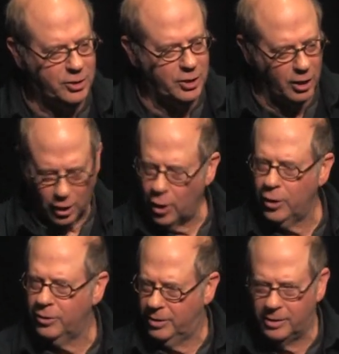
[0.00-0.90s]
to
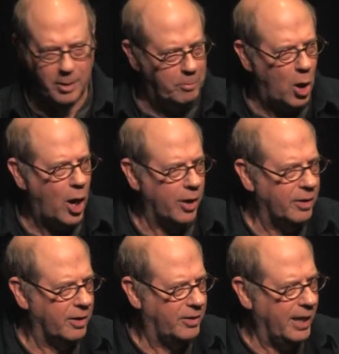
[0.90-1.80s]
learn the
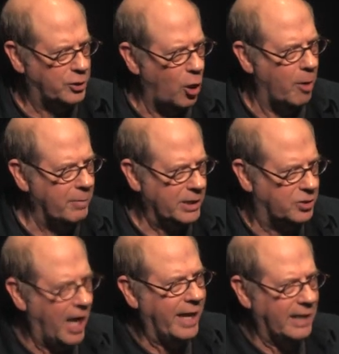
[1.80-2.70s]
part, they taught me
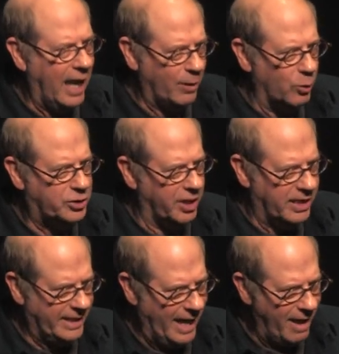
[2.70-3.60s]
sign language of
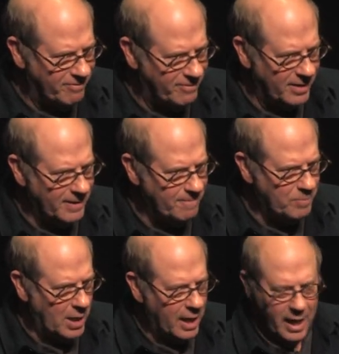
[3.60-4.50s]
the deaf,
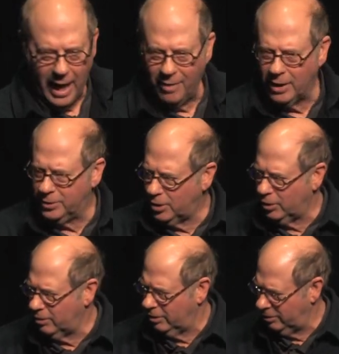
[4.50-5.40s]
and they,
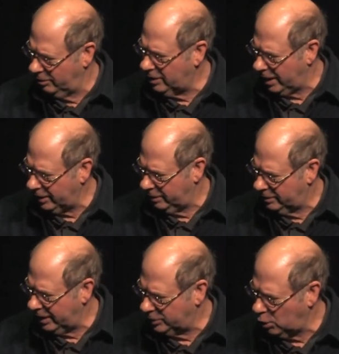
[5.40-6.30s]
they,
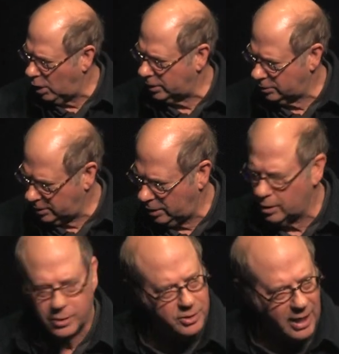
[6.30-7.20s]
they taught
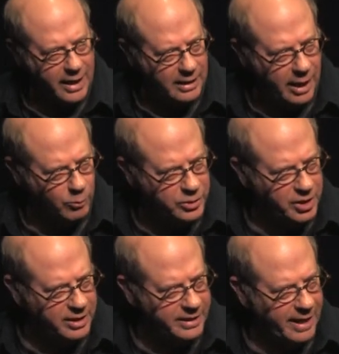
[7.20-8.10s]
Kurt sign language
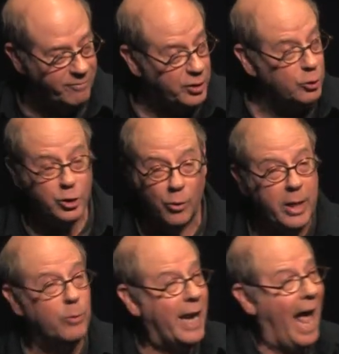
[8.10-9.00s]
of the deaf too. So
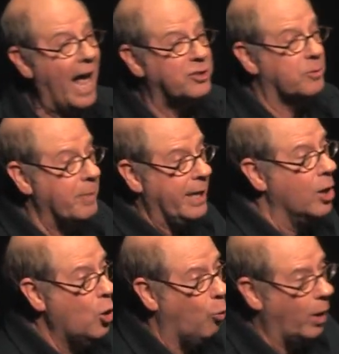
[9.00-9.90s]
he would ask me
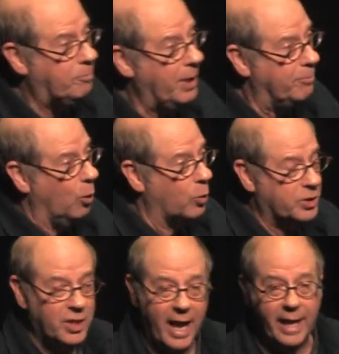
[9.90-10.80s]
what people were
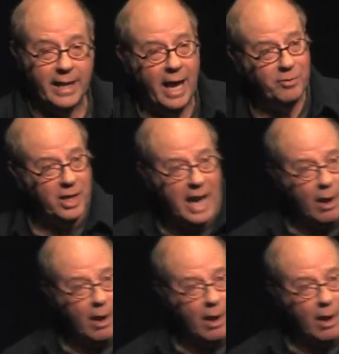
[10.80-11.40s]
saying, and then